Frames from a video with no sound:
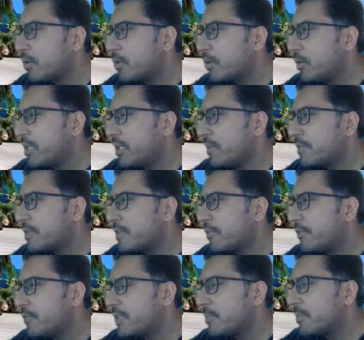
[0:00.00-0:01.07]
only gives the
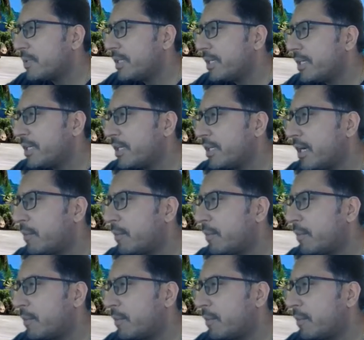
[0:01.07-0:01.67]
visibility.